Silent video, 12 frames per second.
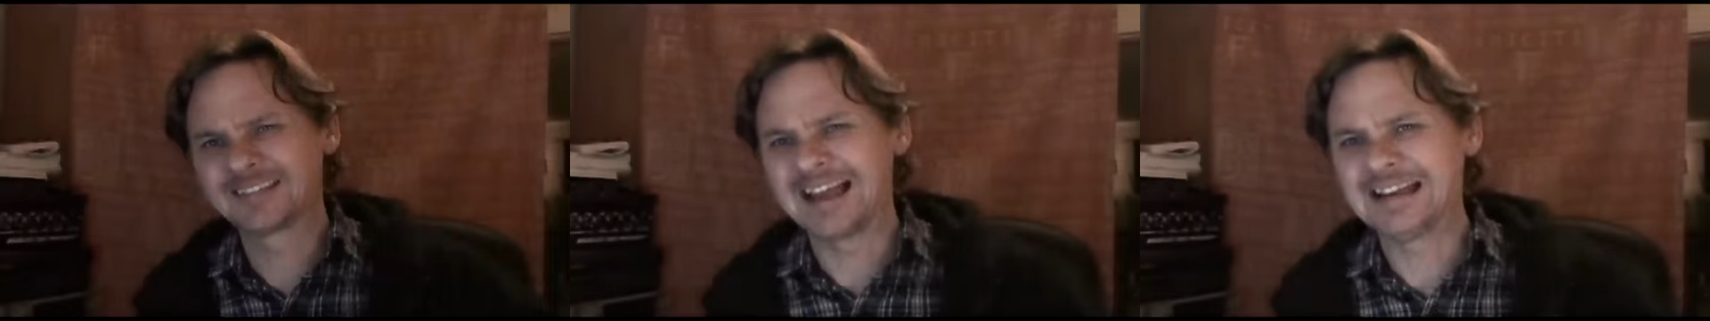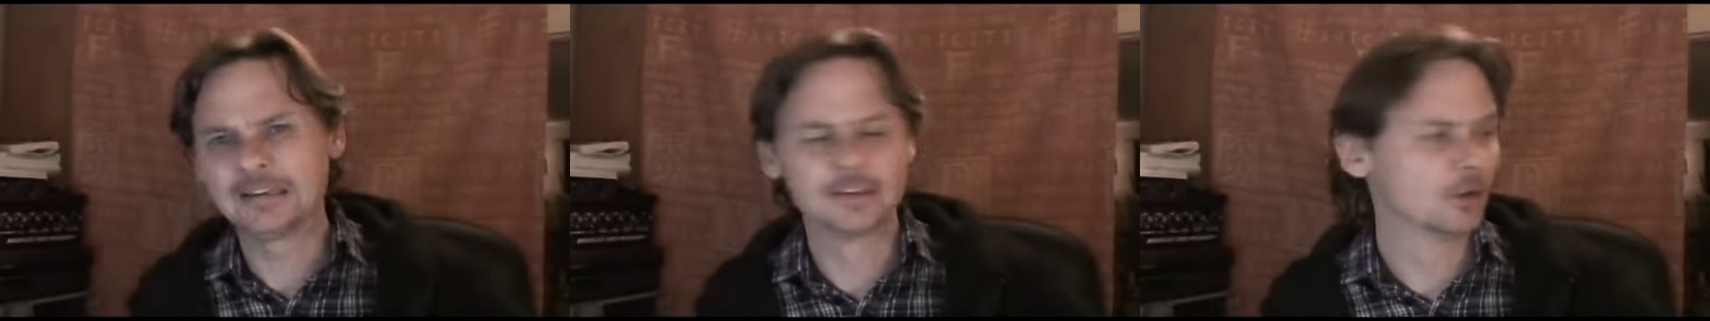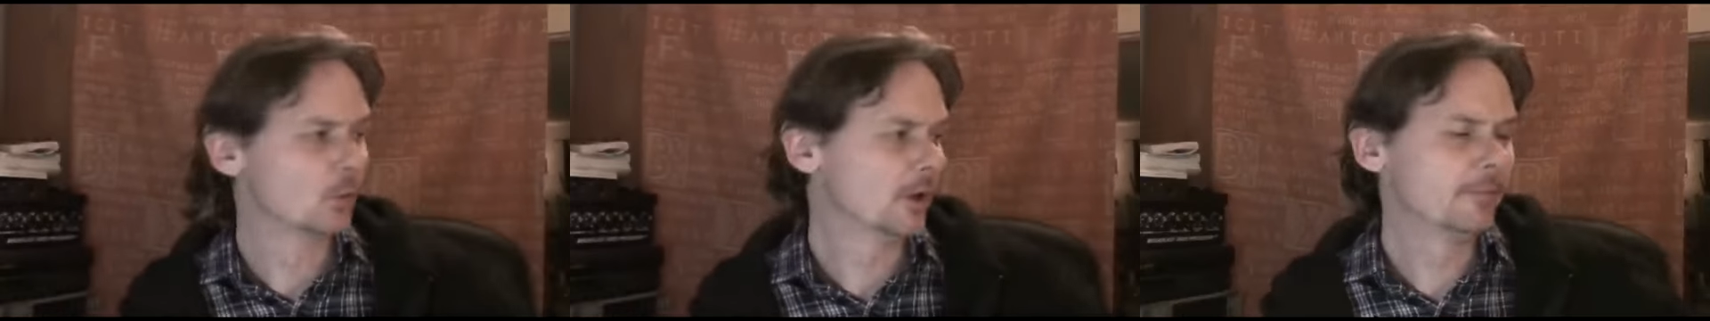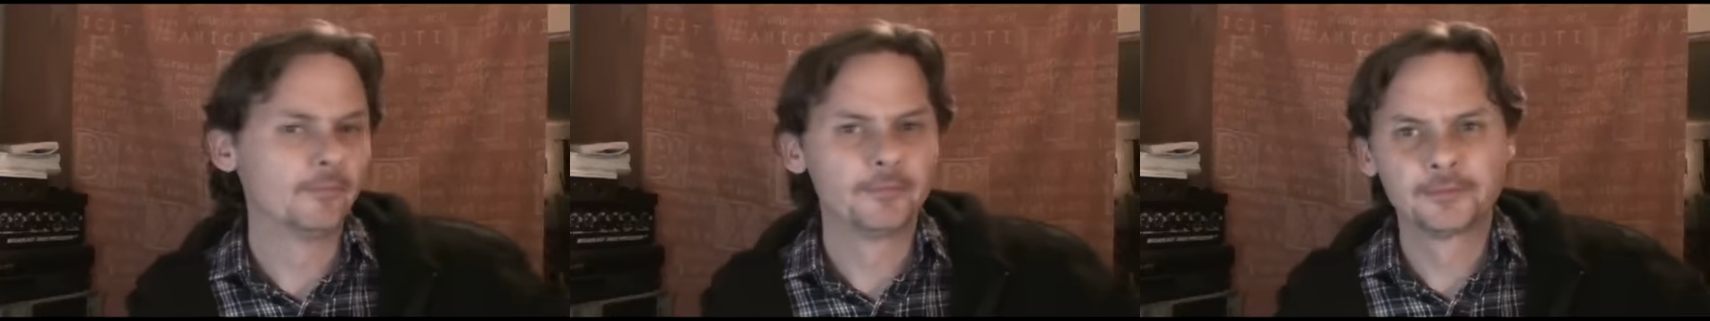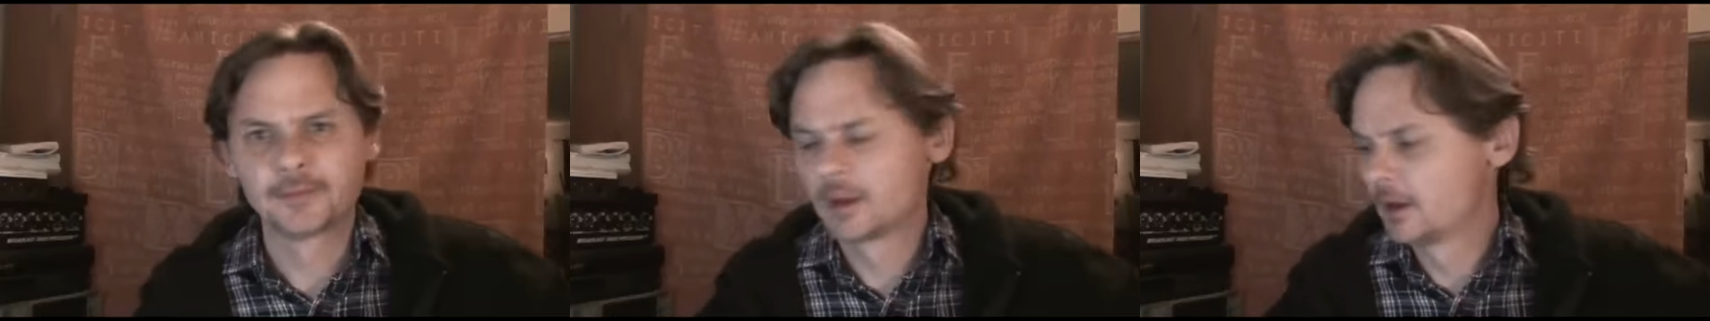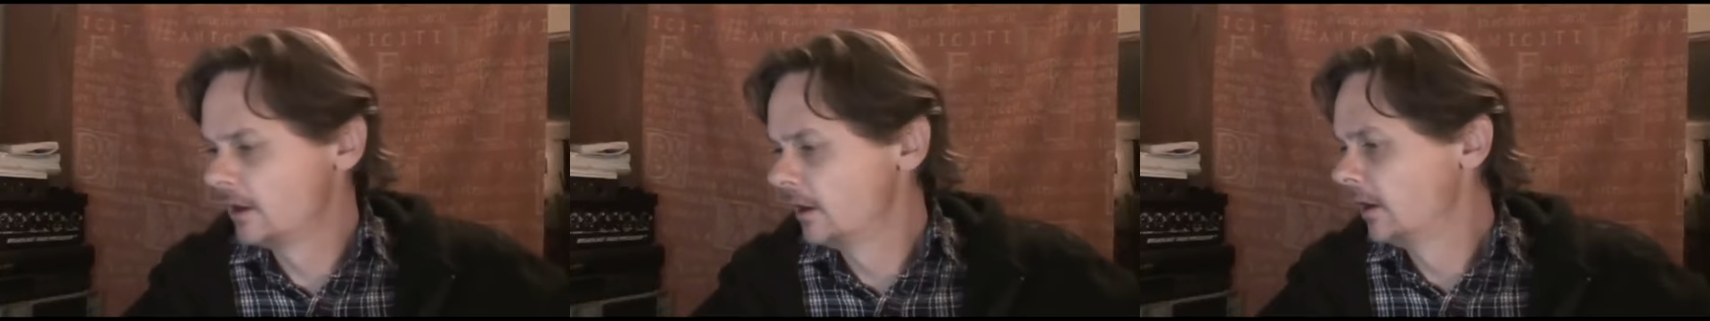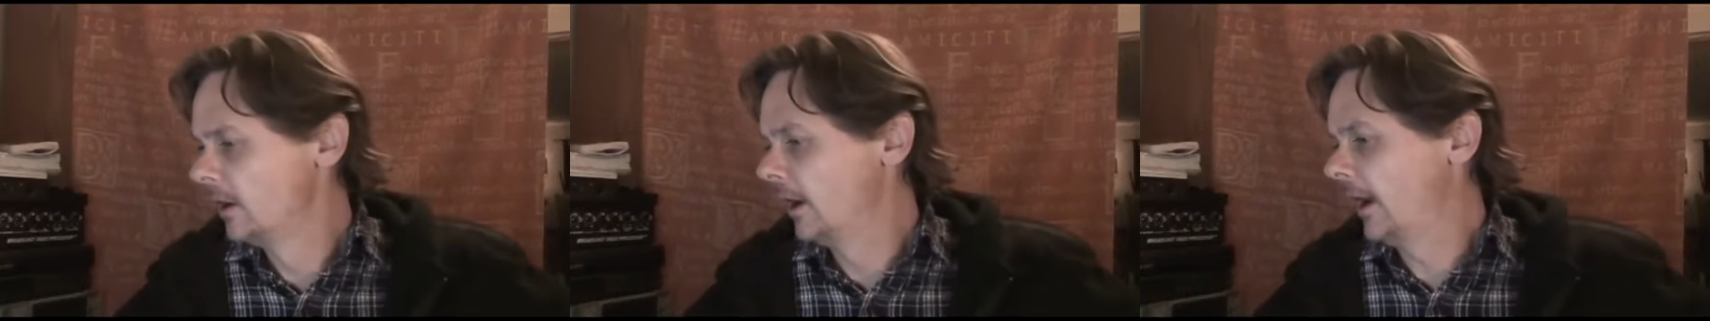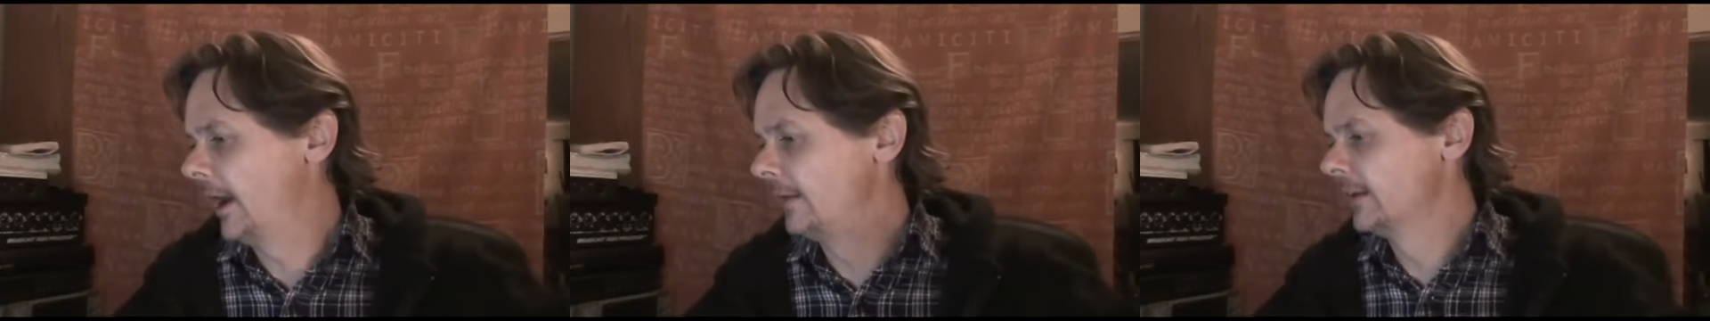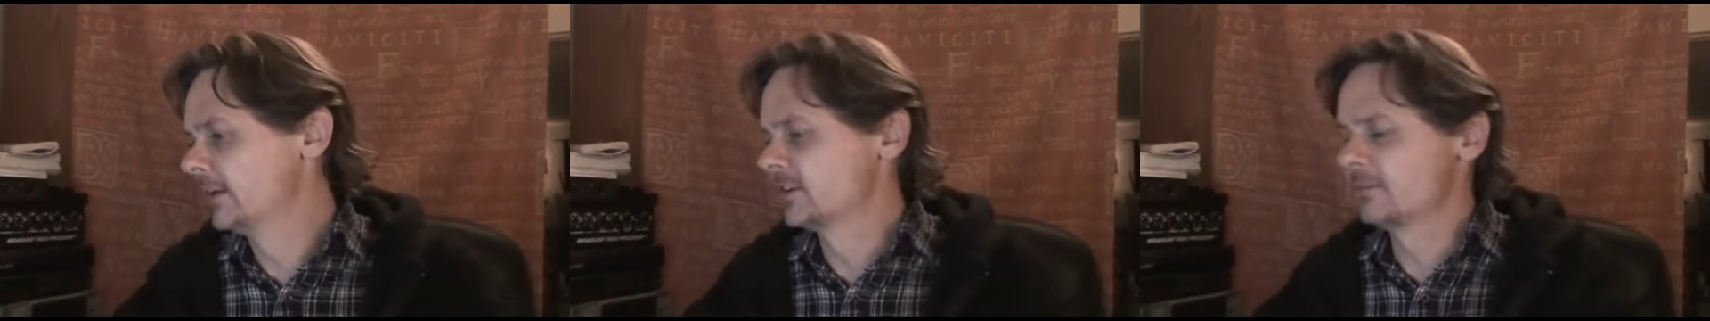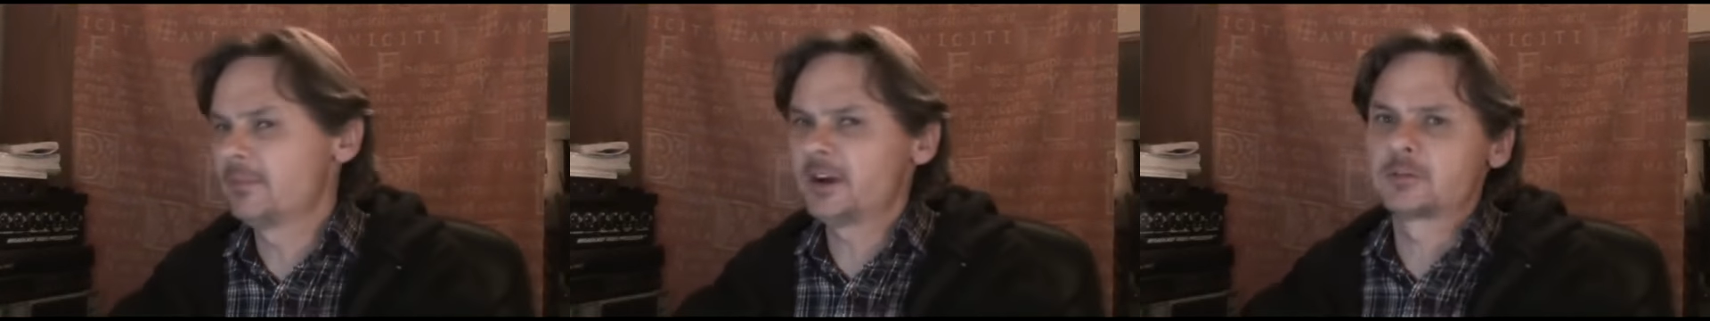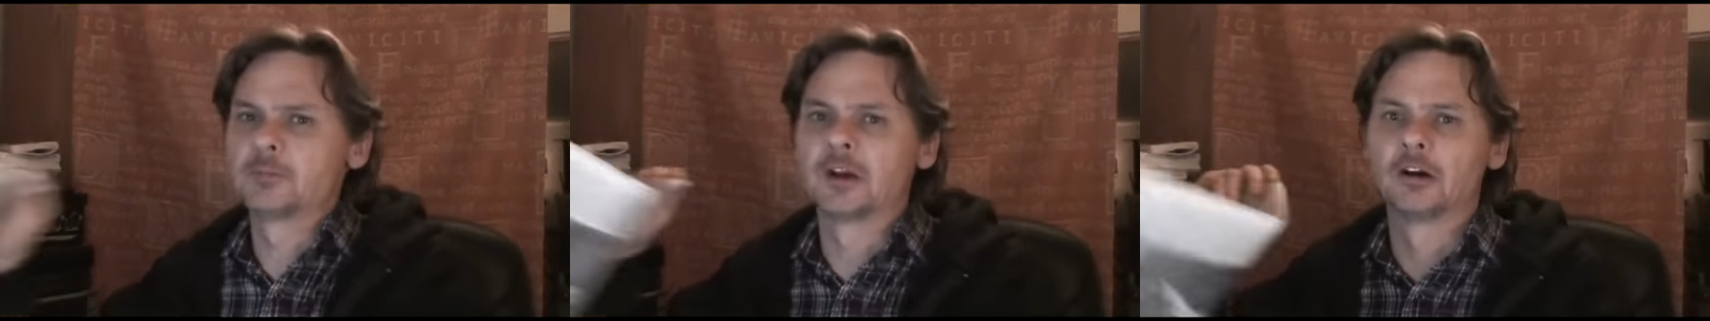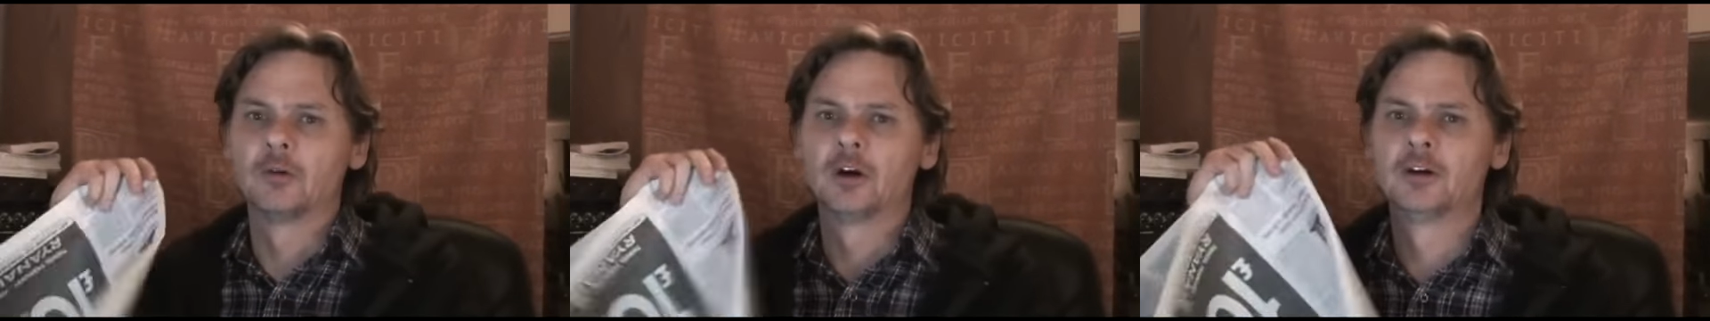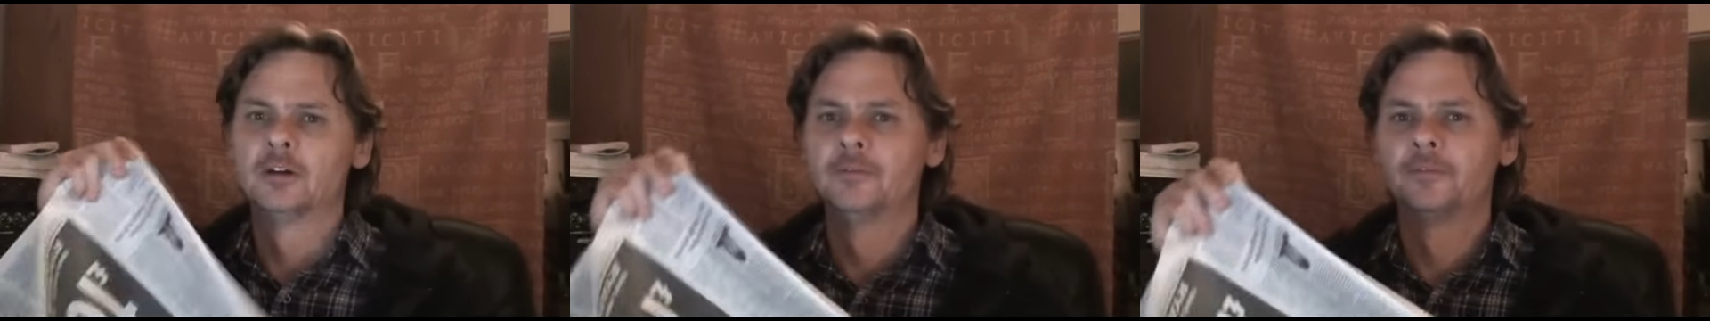tiny little one. And then there's a much bigger one